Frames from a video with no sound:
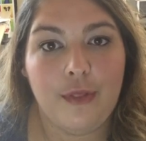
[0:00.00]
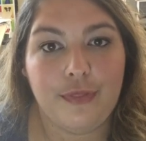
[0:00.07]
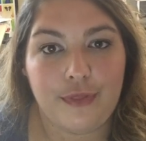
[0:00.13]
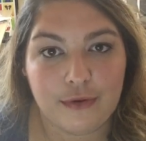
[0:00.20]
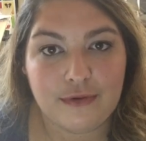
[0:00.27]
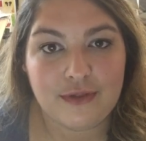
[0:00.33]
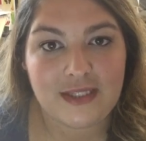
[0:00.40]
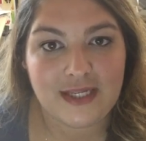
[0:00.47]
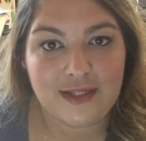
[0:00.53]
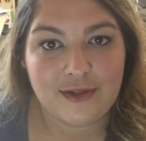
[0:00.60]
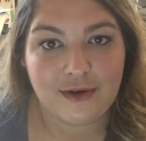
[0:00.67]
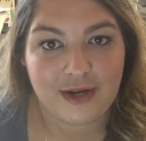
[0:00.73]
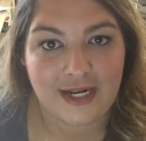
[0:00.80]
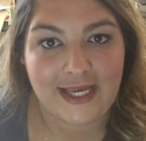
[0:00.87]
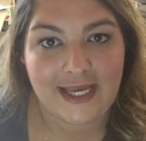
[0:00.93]
those things
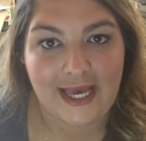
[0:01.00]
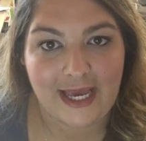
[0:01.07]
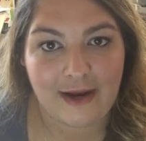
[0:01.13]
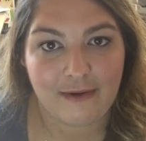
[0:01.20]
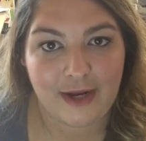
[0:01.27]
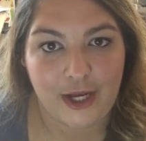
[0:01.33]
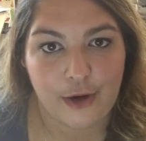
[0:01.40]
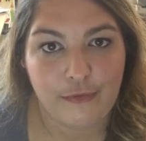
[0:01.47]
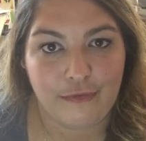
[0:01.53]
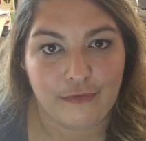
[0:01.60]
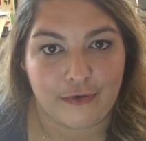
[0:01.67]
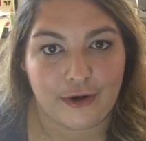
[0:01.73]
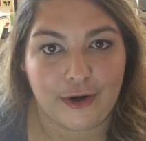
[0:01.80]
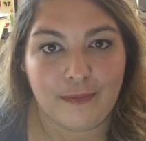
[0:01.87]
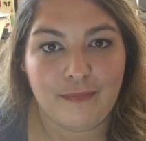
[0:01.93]
are going to carry
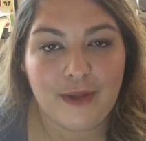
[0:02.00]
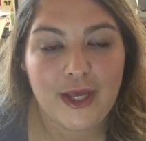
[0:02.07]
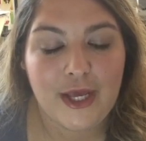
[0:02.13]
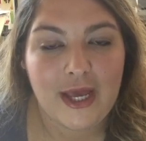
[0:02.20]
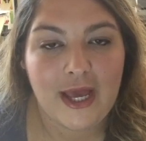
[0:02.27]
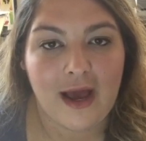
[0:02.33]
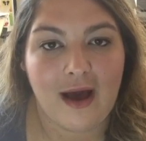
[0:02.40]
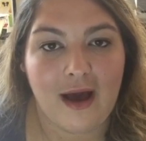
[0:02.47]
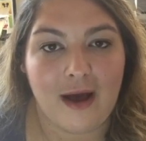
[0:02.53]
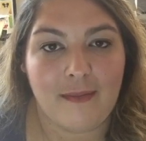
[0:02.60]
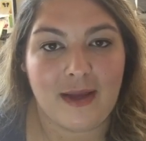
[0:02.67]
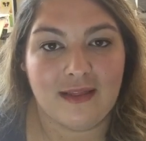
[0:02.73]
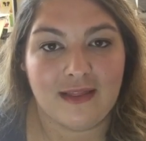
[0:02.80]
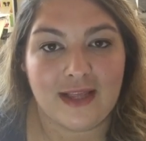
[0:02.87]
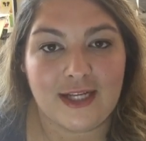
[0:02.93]
over
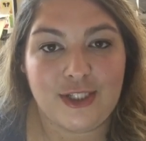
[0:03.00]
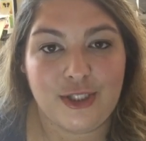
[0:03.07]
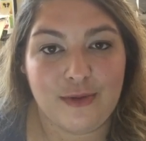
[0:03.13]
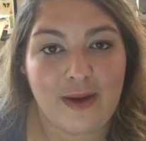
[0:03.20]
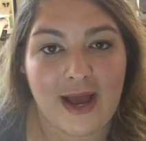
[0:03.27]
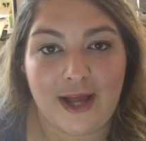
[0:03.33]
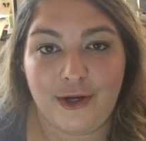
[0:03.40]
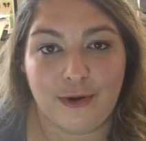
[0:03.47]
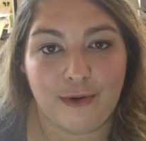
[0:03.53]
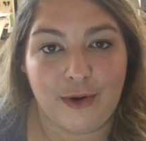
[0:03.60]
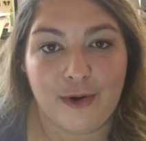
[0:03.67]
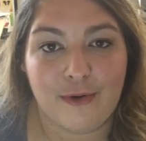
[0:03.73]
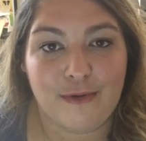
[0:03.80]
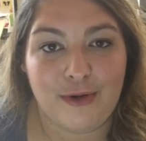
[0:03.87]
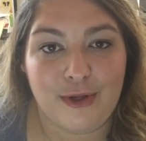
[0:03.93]
unless you had
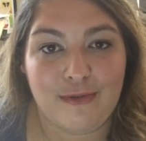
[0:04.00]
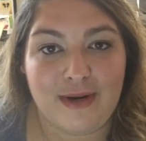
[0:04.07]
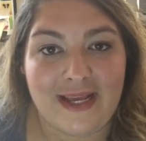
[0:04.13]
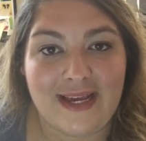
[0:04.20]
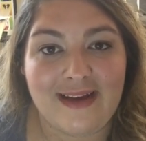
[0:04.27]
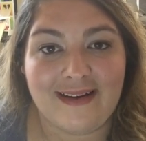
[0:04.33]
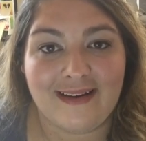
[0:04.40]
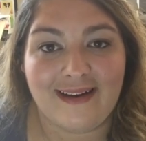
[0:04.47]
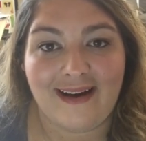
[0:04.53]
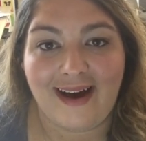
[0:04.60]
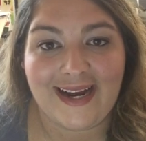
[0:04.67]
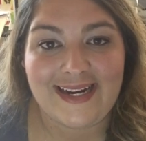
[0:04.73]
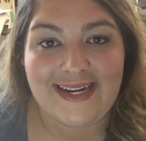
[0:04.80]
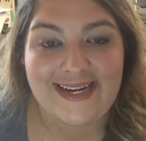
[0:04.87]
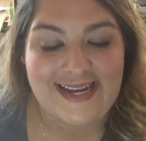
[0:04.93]
your own unique
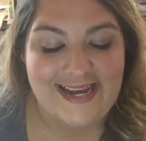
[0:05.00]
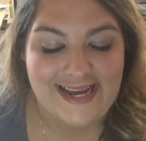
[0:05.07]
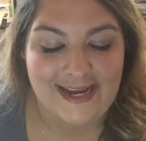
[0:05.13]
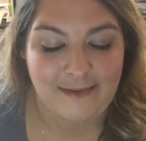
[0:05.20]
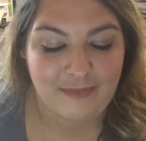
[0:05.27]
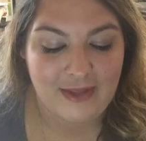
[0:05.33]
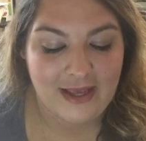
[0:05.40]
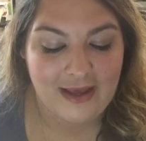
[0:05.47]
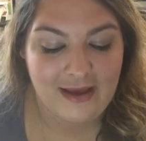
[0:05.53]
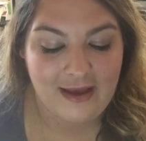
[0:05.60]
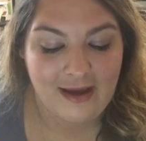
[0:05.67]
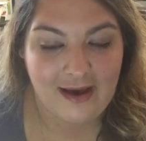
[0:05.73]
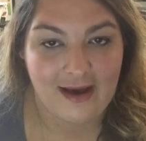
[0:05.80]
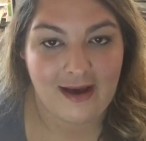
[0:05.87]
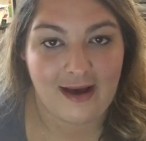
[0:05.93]
ID,
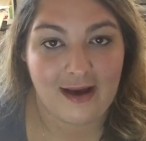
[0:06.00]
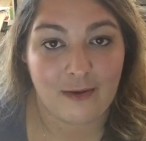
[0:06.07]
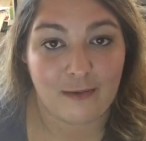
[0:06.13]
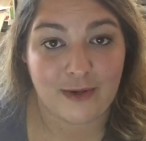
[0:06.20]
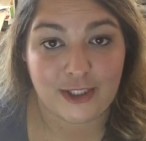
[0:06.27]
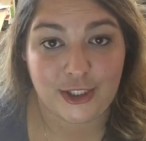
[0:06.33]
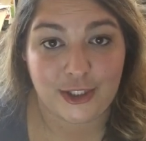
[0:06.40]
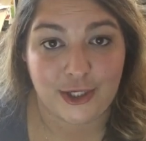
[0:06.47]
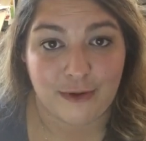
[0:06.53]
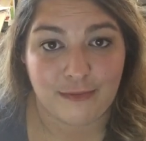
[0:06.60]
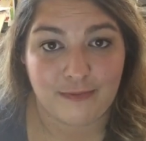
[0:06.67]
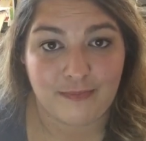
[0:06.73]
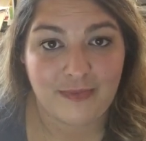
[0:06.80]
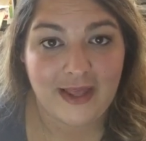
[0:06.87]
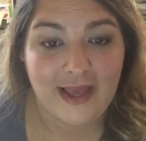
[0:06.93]
which you don't.
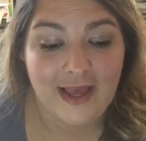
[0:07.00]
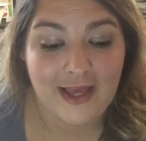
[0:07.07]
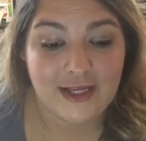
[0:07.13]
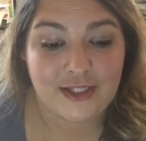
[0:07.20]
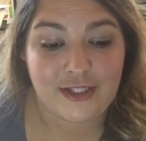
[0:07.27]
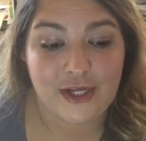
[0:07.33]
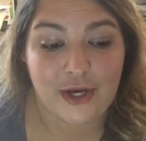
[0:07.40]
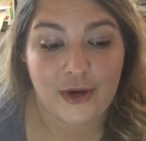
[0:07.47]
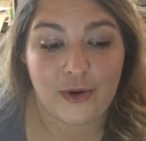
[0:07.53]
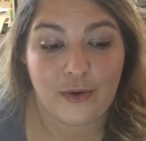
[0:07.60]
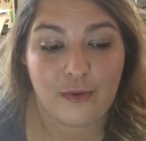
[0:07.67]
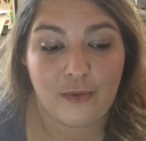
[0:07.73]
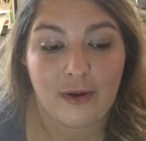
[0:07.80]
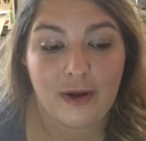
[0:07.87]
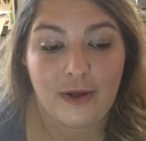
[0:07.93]

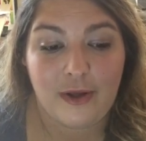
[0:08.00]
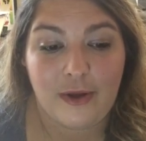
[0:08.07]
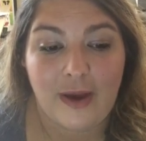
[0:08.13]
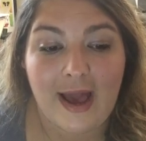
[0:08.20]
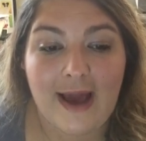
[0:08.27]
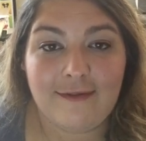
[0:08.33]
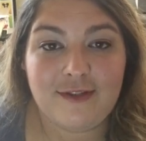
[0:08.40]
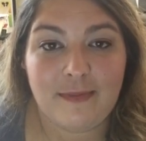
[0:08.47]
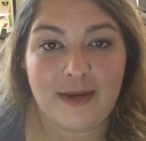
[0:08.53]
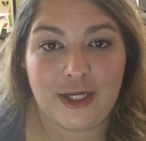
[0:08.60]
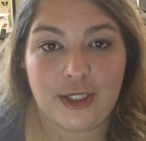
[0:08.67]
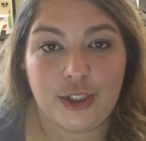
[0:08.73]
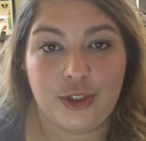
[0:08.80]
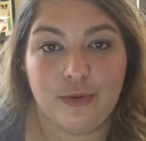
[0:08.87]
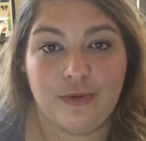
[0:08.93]
So you have to
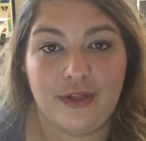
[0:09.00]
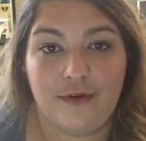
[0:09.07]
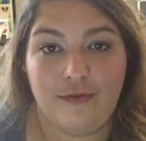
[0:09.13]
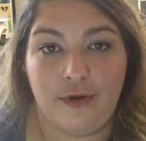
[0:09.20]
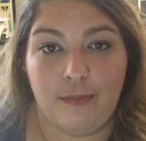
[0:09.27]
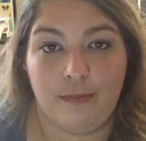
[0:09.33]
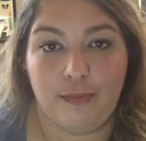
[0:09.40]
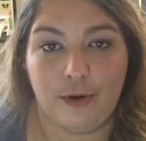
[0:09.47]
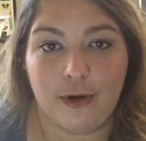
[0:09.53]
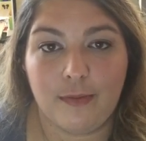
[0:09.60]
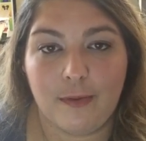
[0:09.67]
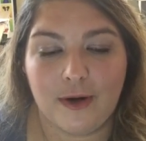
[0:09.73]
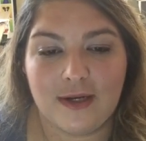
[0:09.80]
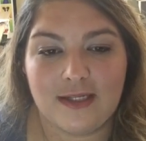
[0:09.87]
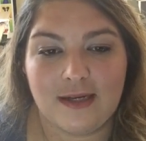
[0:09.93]
make sure that if you
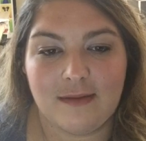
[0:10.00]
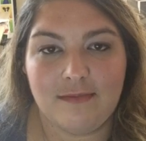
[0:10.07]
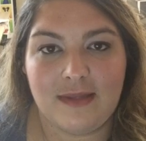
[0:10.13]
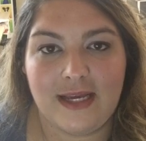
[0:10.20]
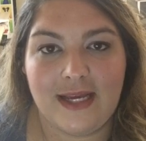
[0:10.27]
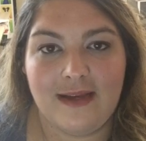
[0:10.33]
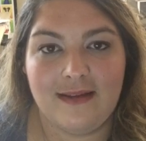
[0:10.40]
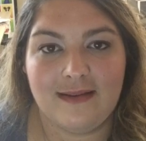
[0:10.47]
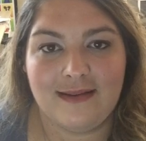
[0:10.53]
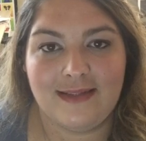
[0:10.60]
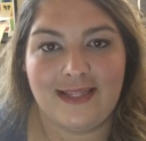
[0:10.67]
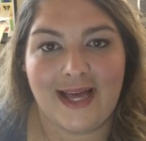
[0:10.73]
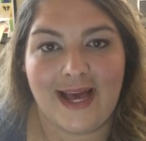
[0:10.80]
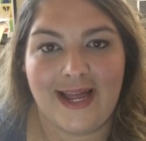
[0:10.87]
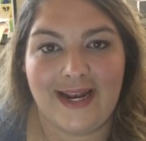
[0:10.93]
bookmark something
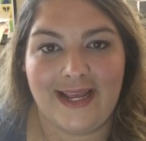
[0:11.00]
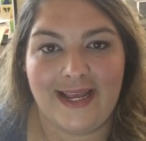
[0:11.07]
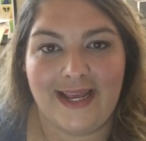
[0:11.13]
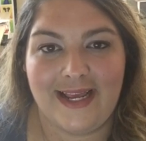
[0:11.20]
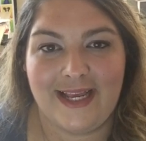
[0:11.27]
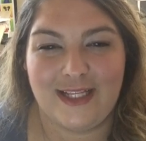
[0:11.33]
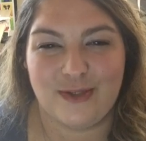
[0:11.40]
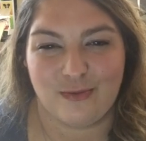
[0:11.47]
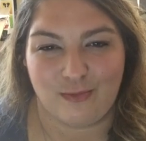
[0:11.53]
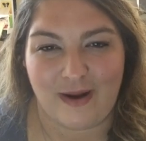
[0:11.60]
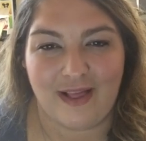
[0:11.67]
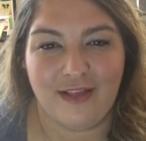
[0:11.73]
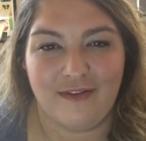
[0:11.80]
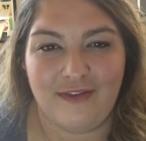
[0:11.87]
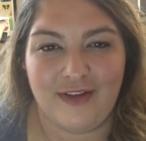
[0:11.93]
that it's
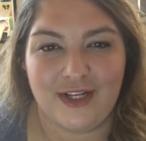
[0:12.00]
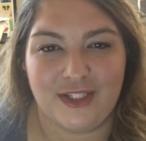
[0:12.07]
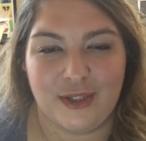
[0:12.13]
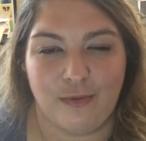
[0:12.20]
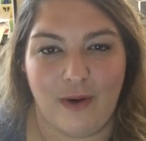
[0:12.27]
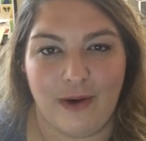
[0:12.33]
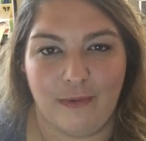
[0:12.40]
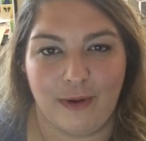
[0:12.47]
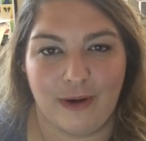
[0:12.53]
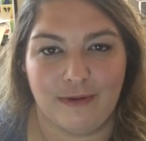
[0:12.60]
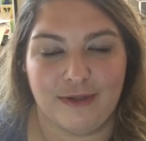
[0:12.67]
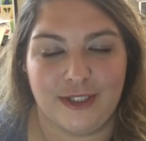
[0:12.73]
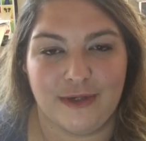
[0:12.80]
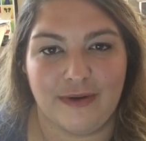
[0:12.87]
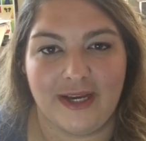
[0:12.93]
relevant to what
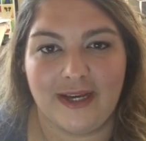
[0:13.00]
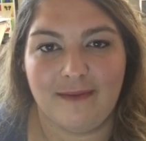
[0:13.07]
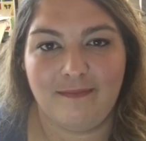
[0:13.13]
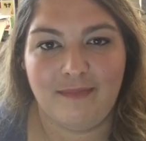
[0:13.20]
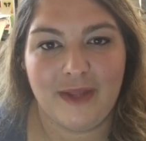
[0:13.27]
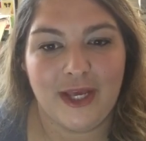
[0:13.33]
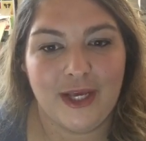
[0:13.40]
we're doing.